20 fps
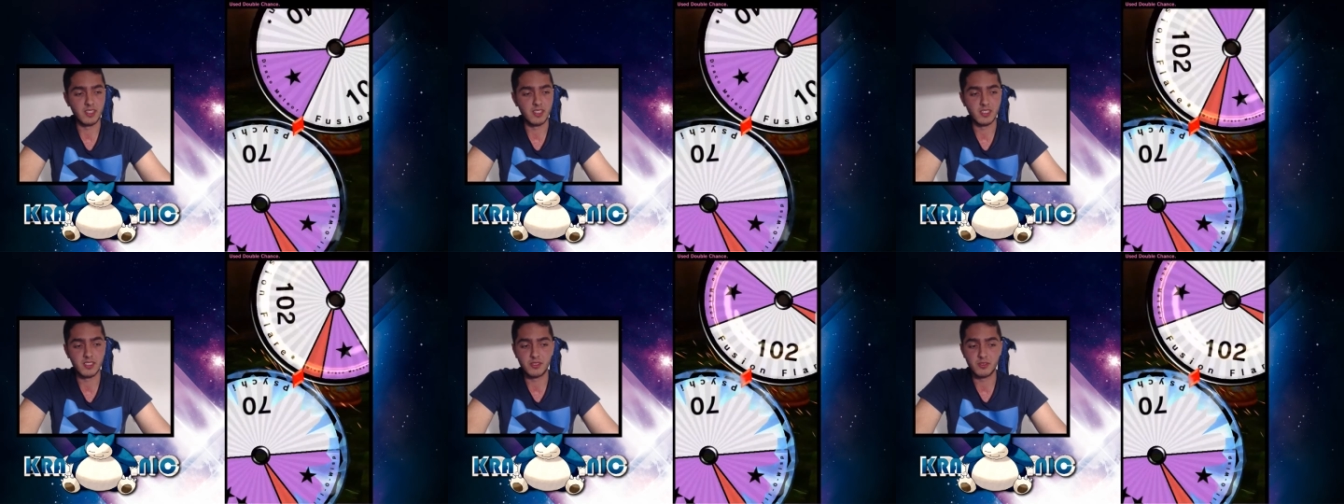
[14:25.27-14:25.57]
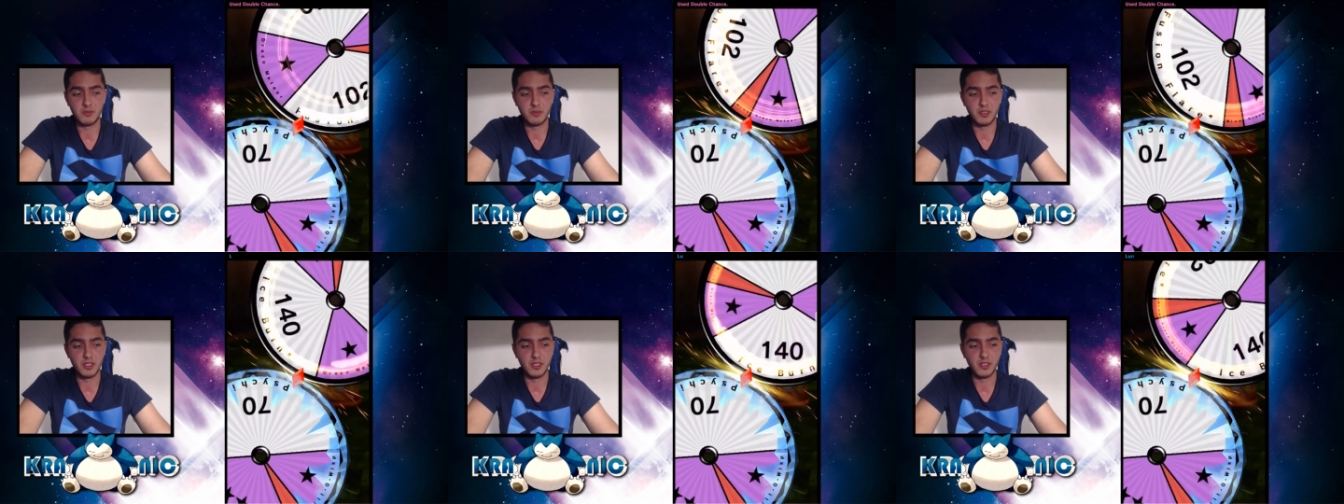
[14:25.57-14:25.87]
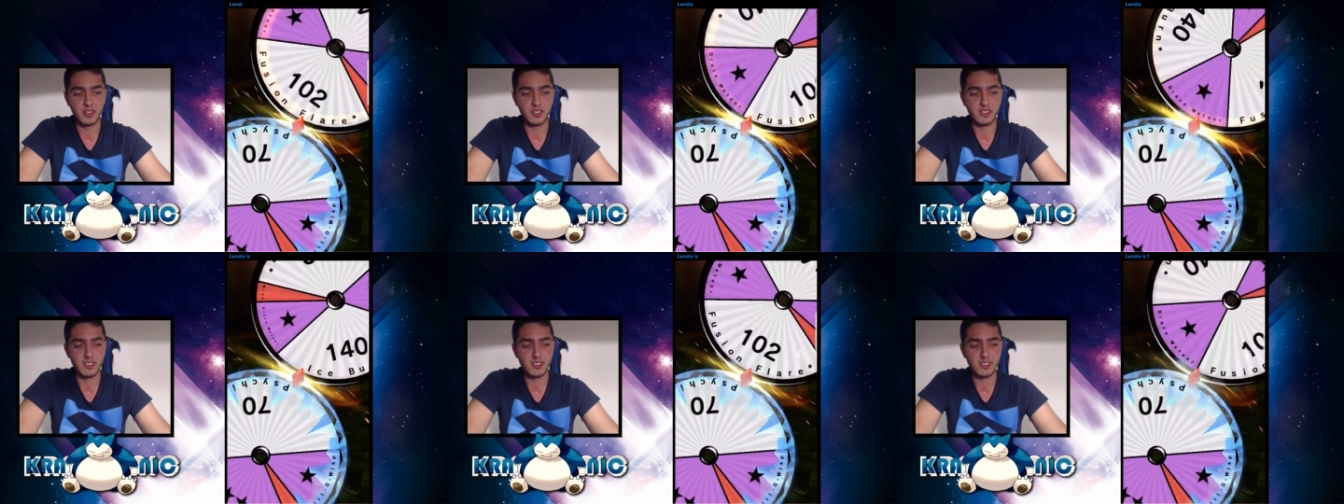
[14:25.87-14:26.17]
to be
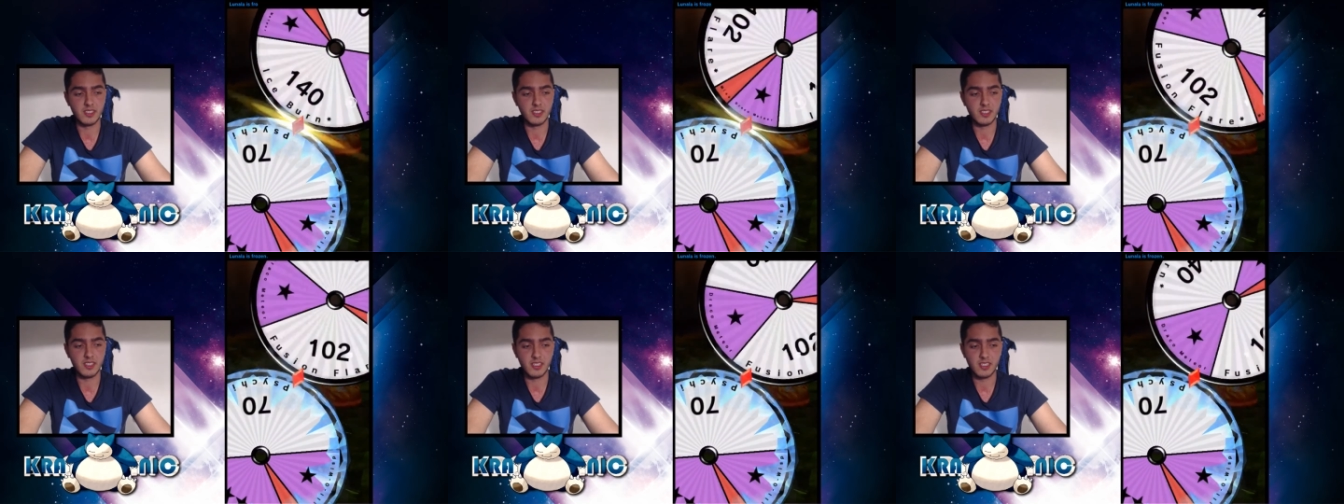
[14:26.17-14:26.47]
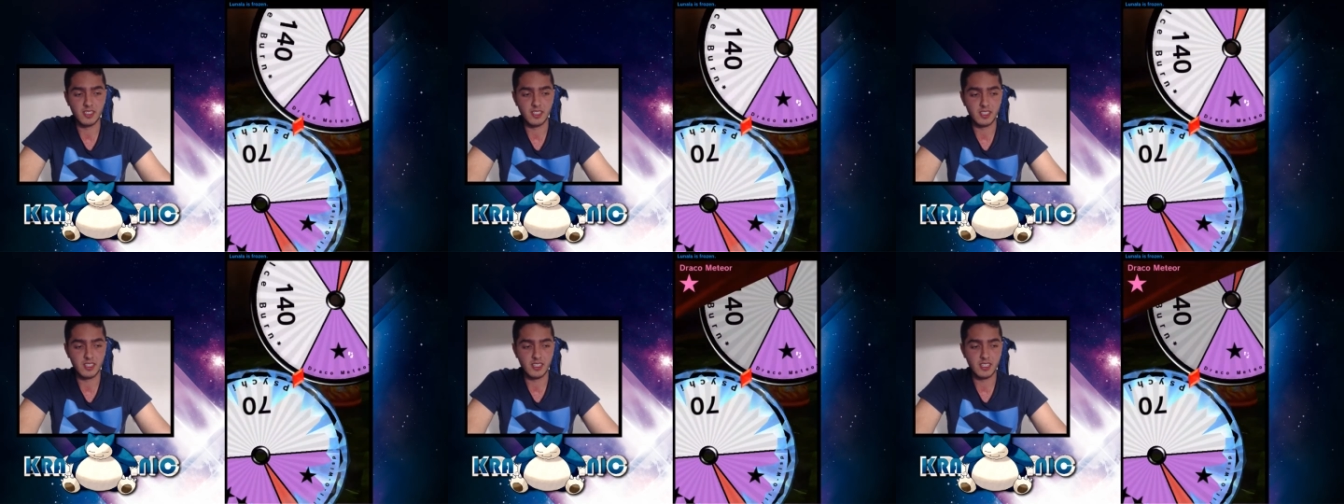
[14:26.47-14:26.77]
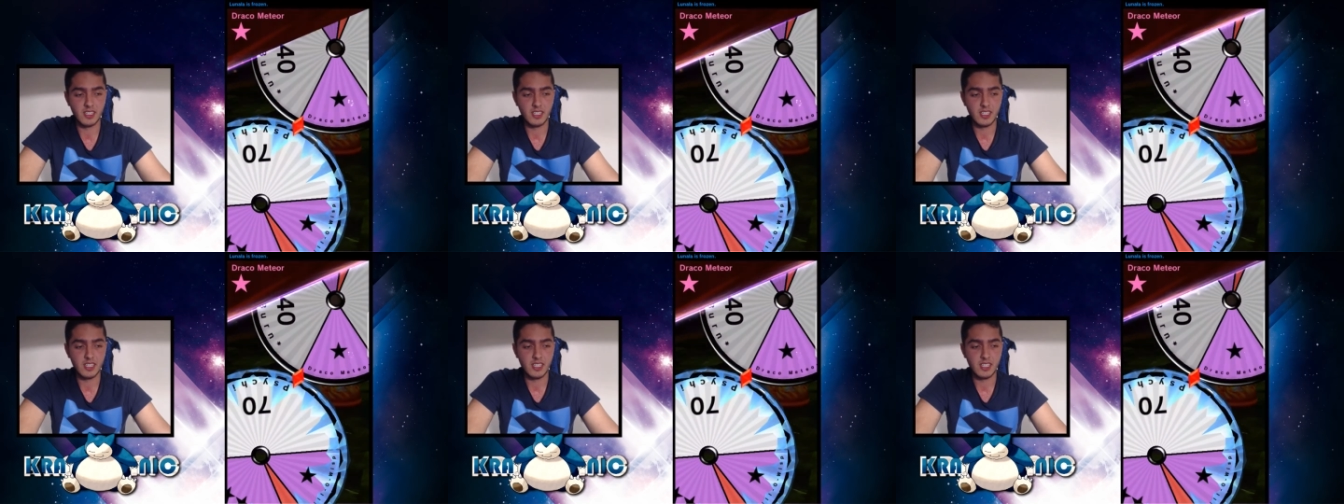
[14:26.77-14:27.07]
honest.
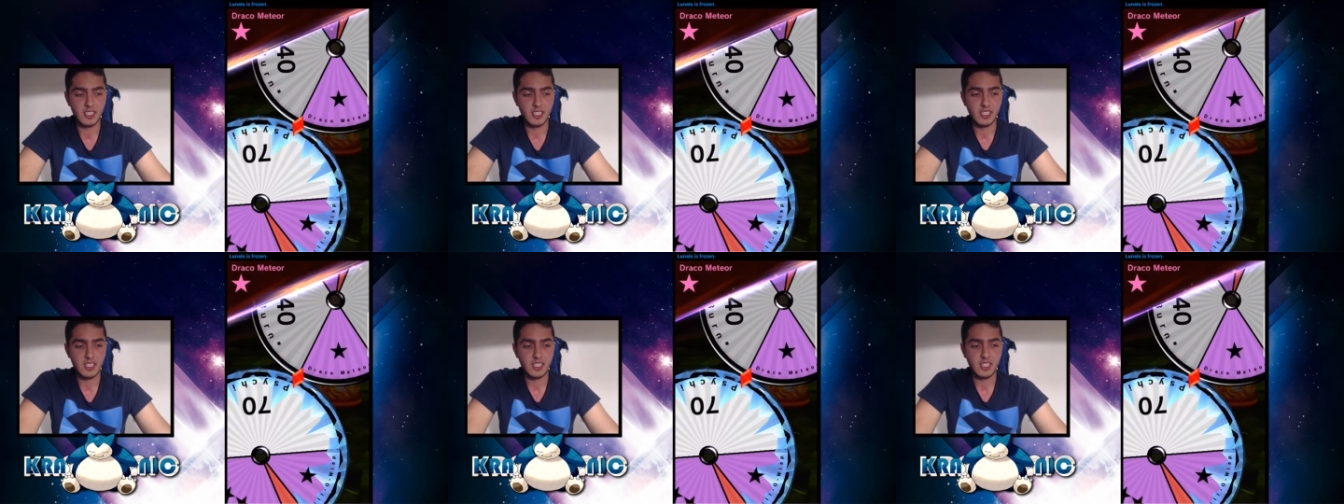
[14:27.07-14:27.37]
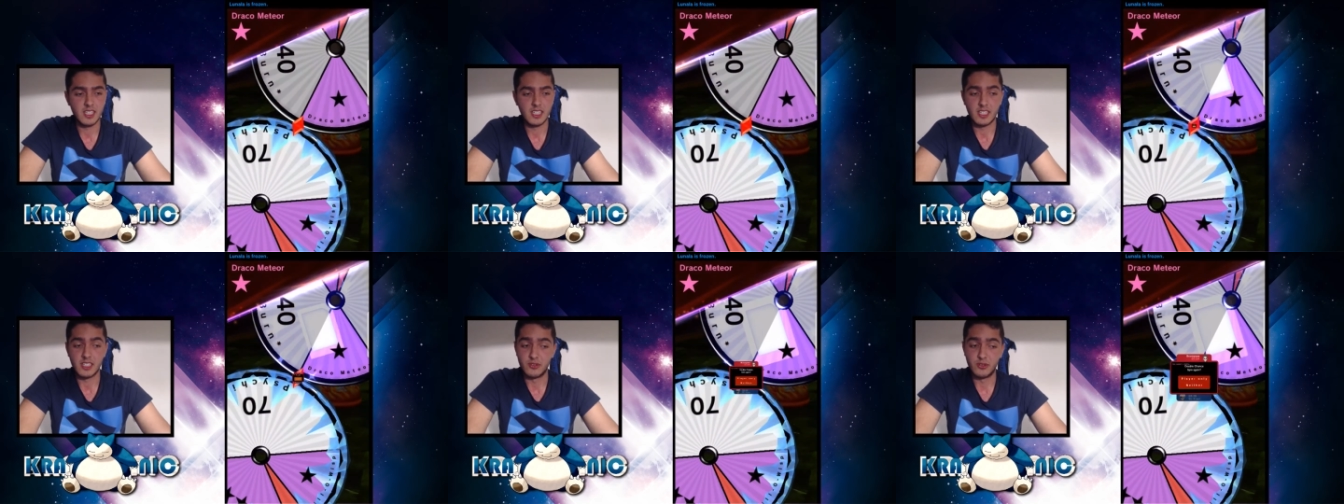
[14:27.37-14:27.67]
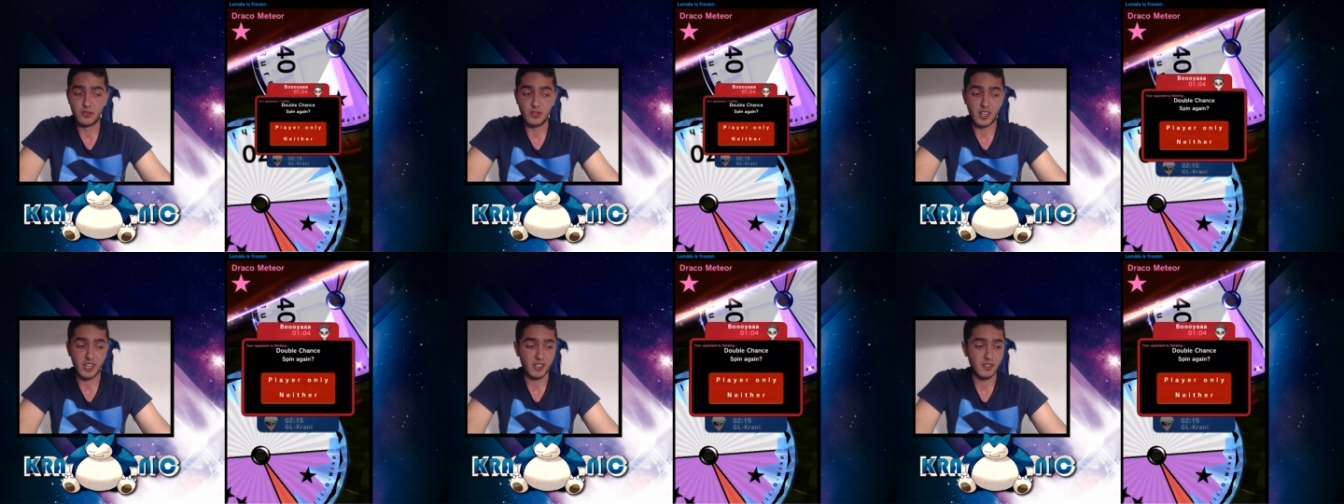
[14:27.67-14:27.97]

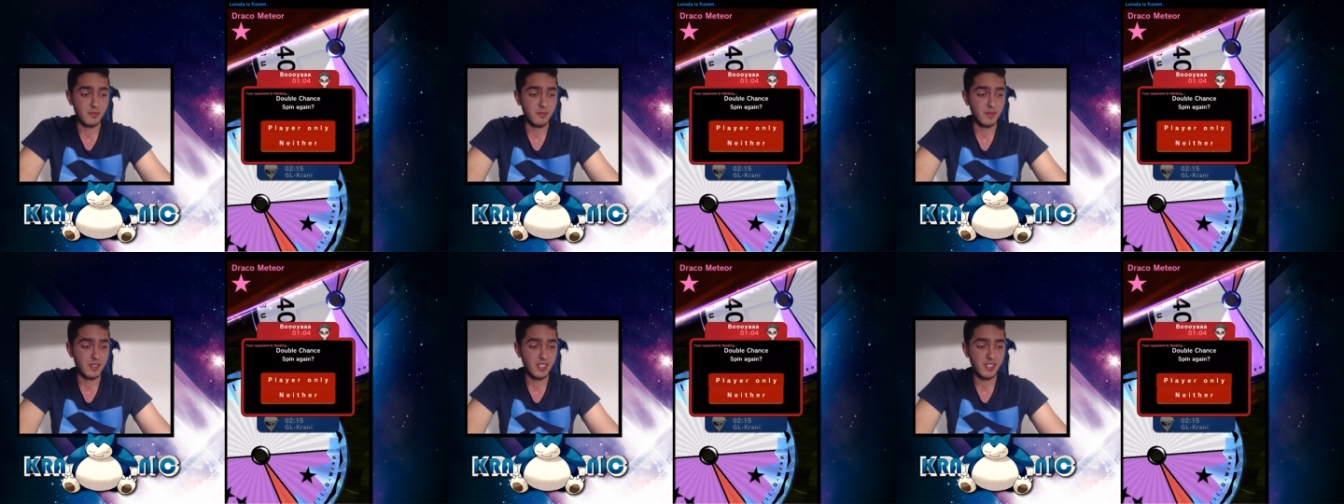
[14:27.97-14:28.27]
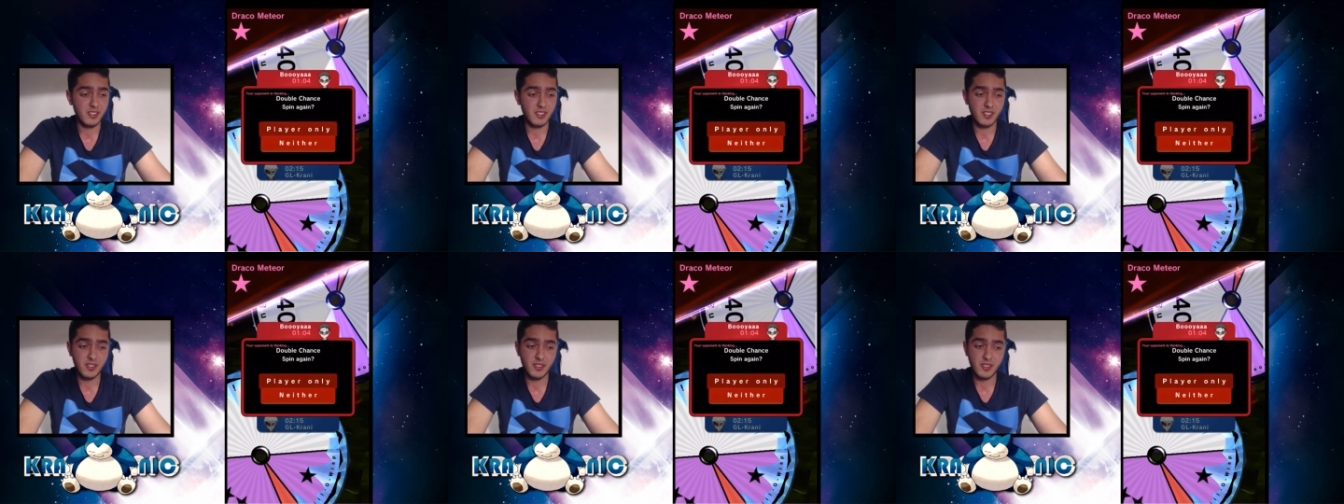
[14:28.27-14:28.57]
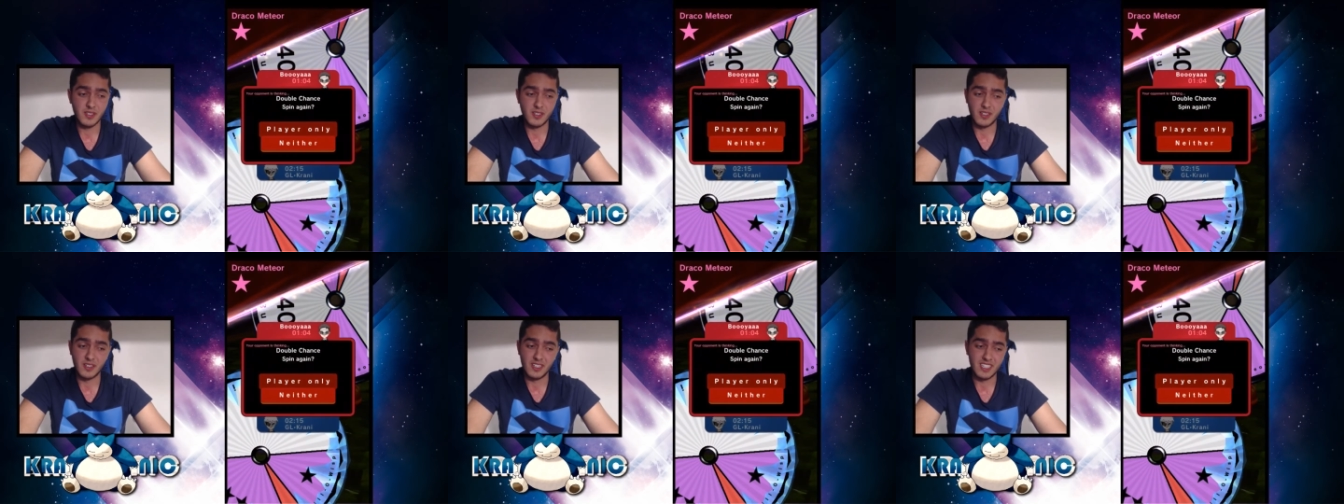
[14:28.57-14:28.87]
Draco Meteor